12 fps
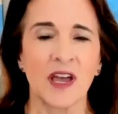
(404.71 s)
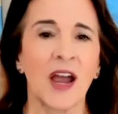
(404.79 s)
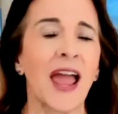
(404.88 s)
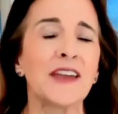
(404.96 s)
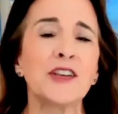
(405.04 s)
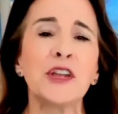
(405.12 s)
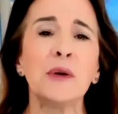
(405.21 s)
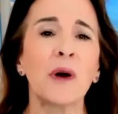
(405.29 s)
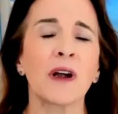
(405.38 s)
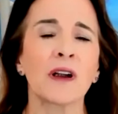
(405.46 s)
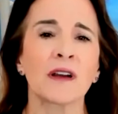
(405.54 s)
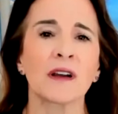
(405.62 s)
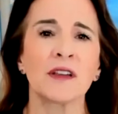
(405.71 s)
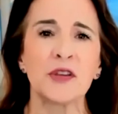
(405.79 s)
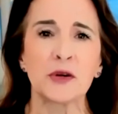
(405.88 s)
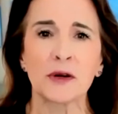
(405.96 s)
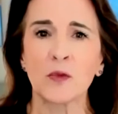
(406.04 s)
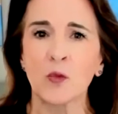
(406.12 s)
And
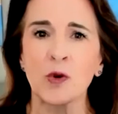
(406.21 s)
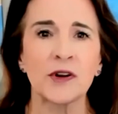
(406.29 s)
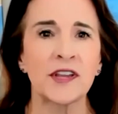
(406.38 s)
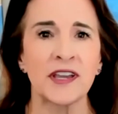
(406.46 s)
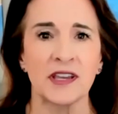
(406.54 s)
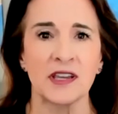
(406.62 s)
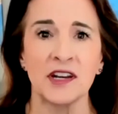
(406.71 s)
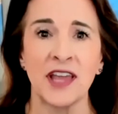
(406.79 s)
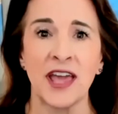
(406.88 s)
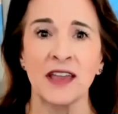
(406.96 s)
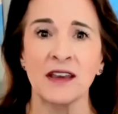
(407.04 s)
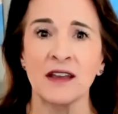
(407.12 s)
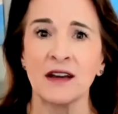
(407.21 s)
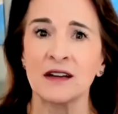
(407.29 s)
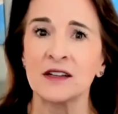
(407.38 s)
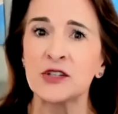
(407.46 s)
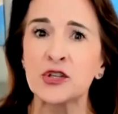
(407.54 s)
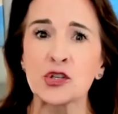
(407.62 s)
you're working in a
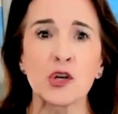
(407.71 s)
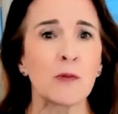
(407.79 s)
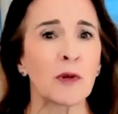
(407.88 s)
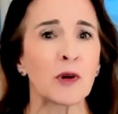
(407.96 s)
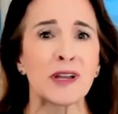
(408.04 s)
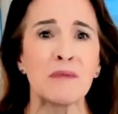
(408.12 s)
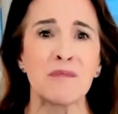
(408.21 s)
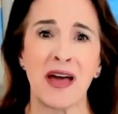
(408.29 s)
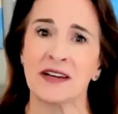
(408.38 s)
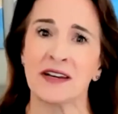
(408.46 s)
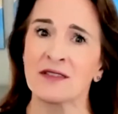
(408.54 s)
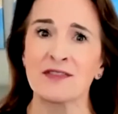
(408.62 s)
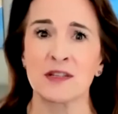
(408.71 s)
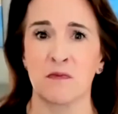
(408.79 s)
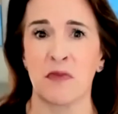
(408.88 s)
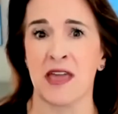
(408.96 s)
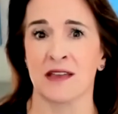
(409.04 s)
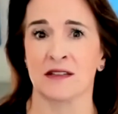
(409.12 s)
super competitive
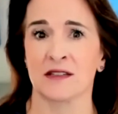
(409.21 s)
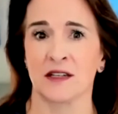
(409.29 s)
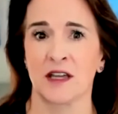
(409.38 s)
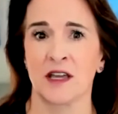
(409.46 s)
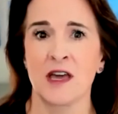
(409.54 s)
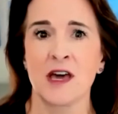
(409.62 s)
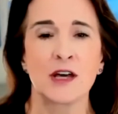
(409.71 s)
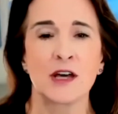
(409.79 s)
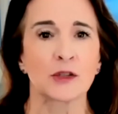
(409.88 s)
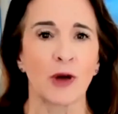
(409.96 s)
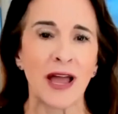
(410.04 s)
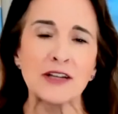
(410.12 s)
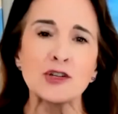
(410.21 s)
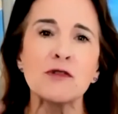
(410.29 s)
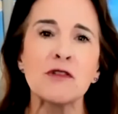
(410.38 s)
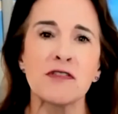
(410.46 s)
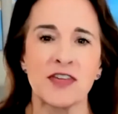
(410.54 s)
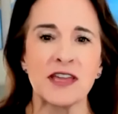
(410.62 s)
space. So as
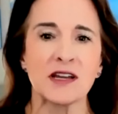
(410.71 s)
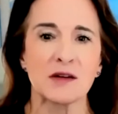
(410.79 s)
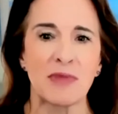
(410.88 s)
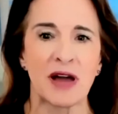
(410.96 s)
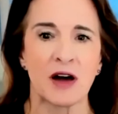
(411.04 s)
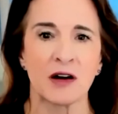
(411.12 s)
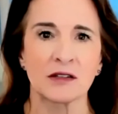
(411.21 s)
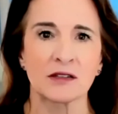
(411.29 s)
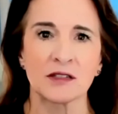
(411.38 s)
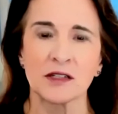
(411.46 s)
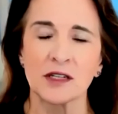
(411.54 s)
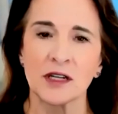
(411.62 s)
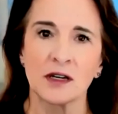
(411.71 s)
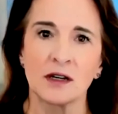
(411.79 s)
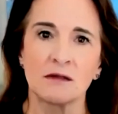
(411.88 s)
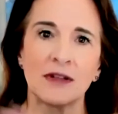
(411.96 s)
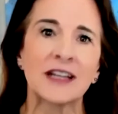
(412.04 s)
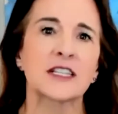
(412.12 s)
you think about
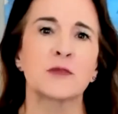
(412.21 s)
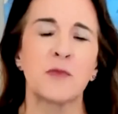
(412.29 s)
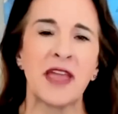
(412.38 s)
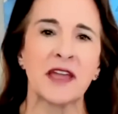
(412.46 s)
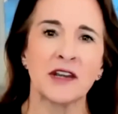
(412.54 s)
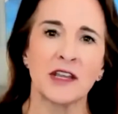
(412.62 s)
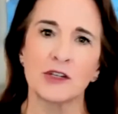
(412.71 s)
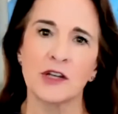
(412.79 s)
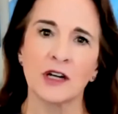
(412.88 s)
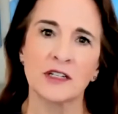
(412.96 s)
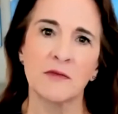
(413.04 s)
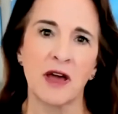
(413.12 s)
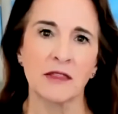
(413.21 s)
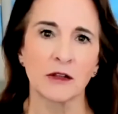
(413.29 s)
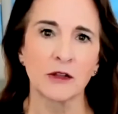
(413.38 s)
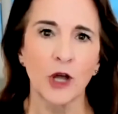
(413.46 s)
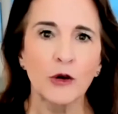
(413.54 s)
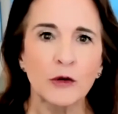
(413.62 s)
expanding, you talked about the
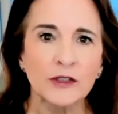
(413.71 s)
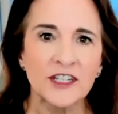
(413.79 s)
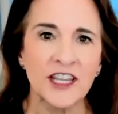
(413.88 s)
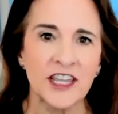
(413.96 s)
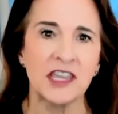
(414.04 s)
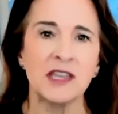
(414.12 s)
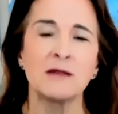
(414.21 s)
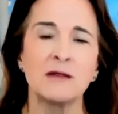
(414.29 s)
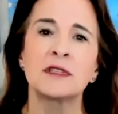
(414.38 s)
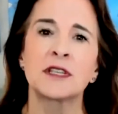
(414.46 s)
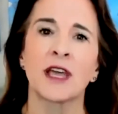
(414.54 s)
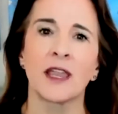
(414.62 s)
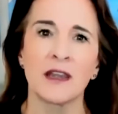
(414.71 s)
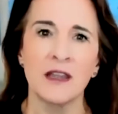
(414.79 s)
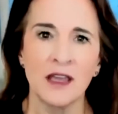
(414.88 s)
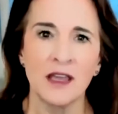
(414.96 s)
local teams and